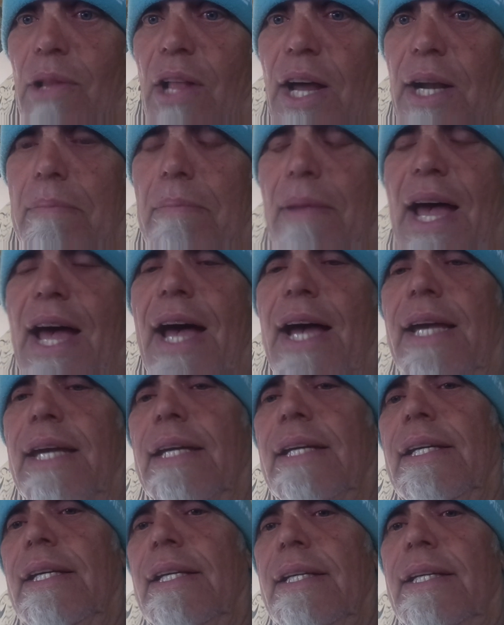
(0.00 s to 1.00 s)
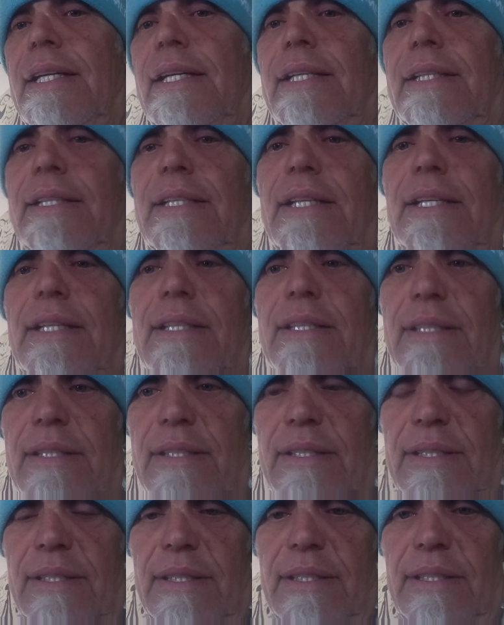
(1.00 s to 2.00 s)
brought it back into
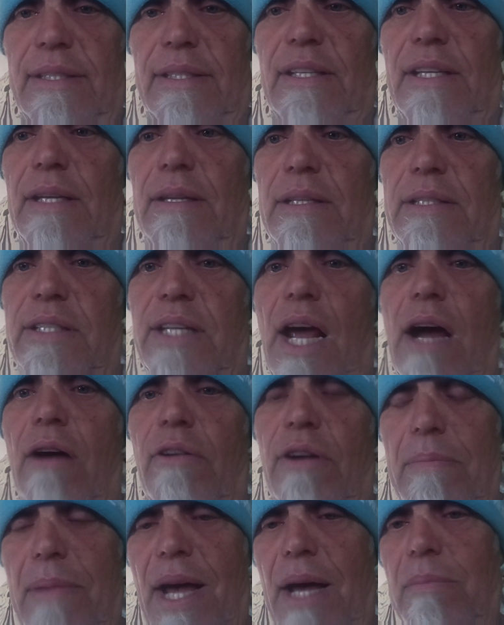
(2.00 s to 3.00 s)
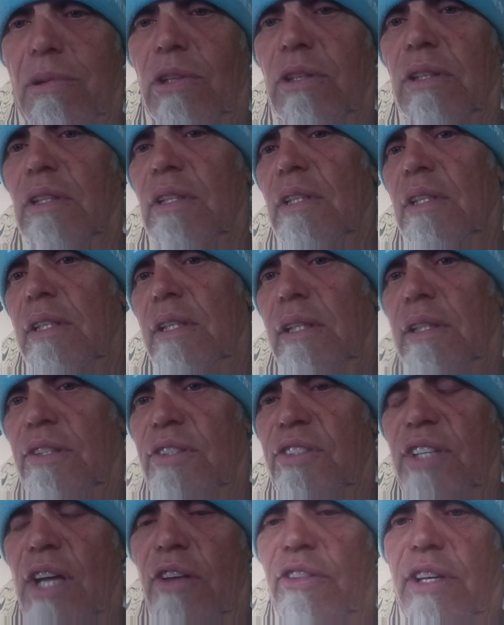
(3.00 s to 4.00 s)
the Tower of Babel, into
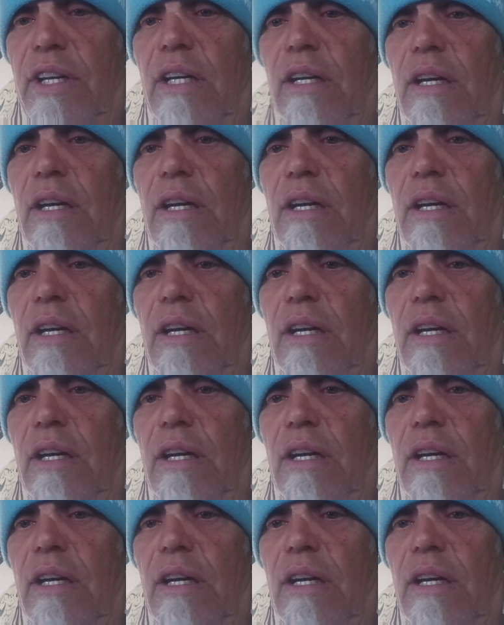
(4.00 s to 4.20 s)
South